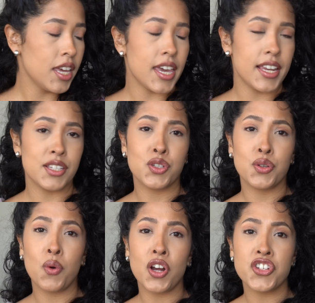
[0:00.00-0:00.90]
It is
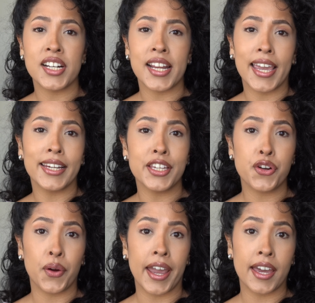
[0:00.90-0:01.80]
280
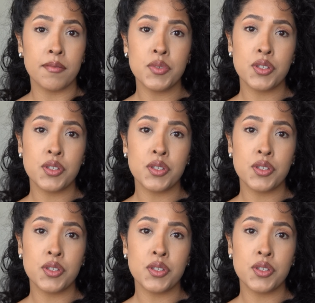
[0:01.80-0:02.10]
grams.